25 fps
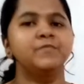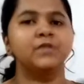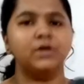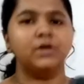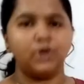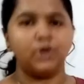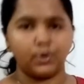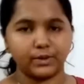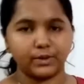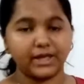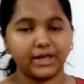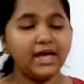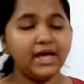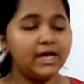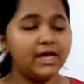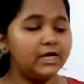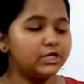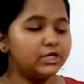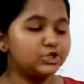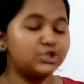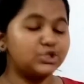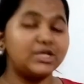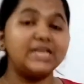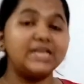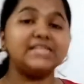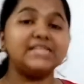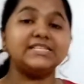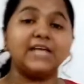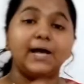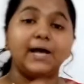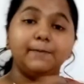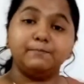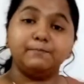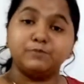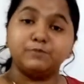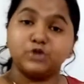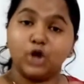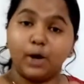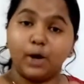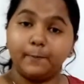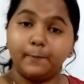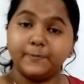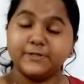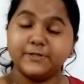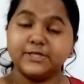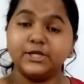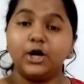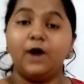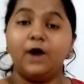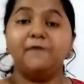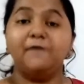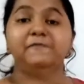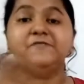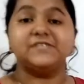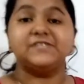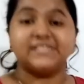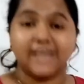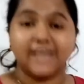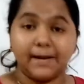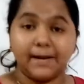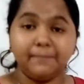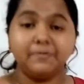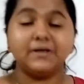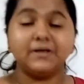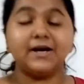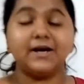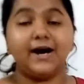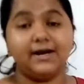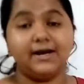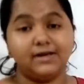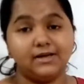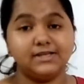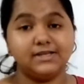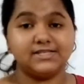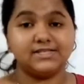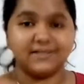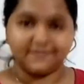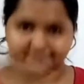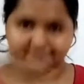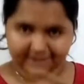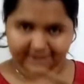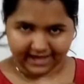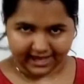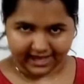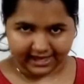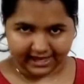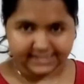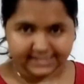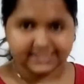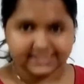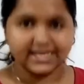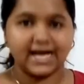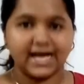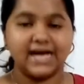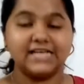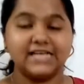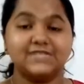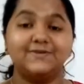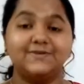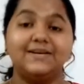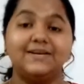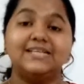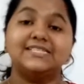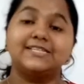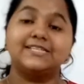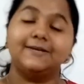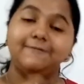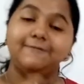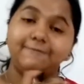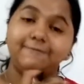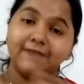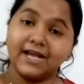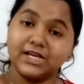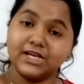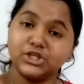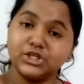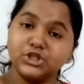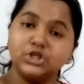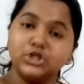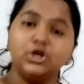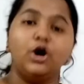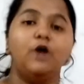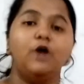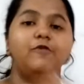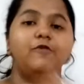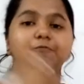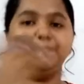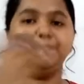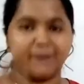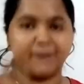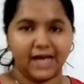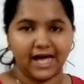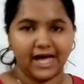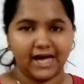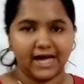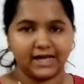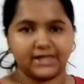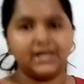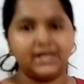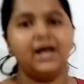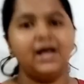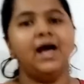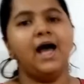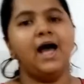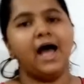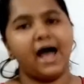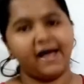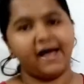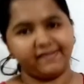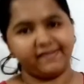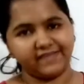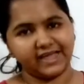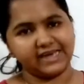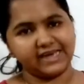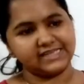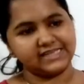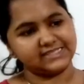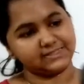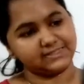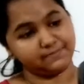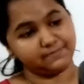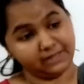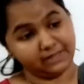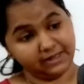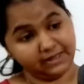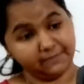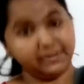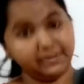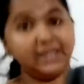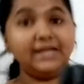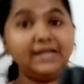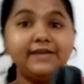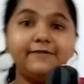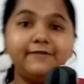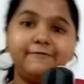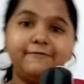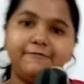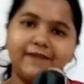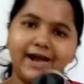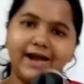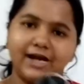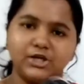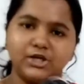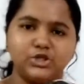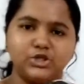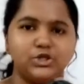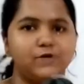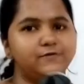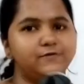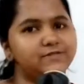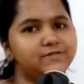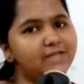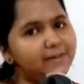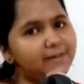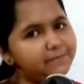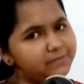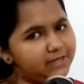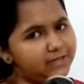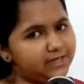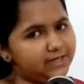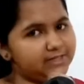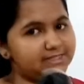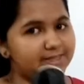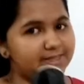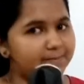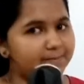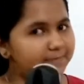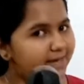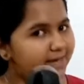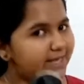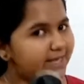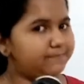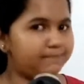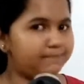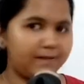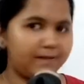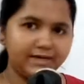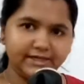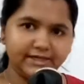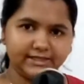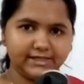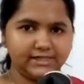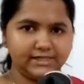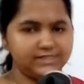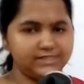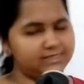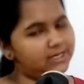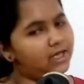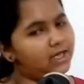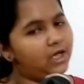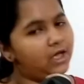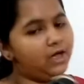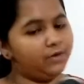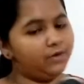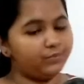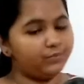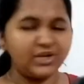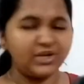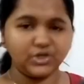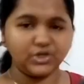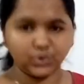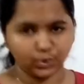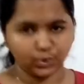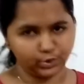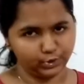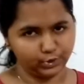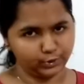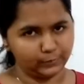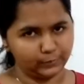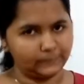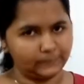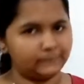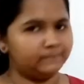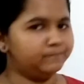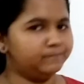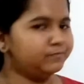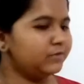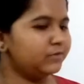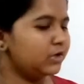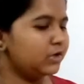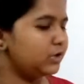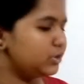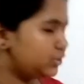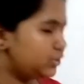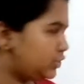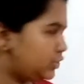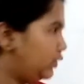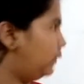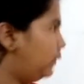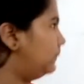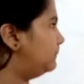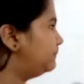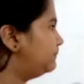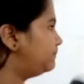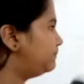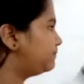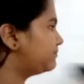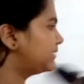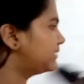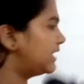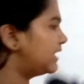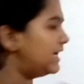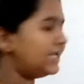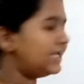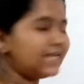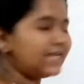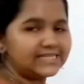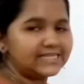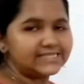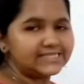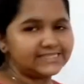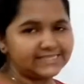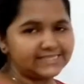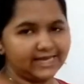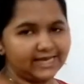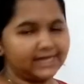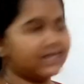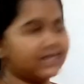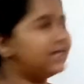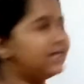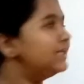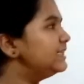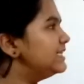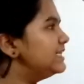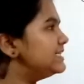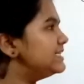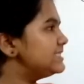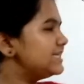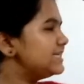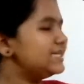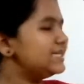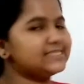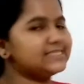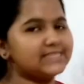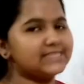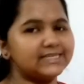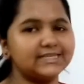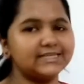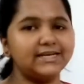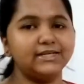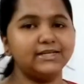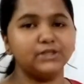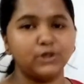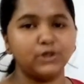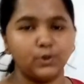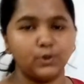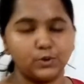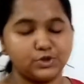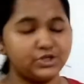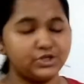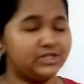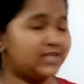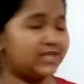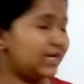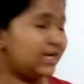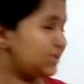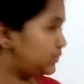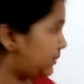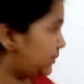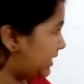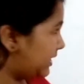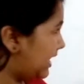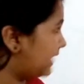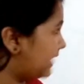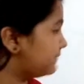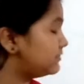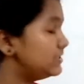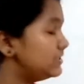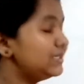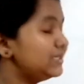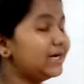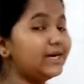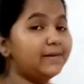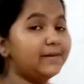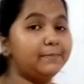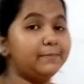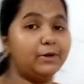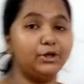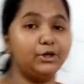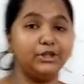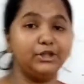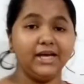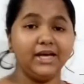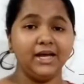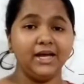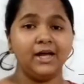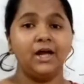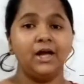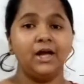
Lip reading: Okay, so there is absorption of some colors of light as well as reflection of black, and there is maybe refraction of something, some light particles. We don't know. So let's say this is the conclusion that we have to learn about the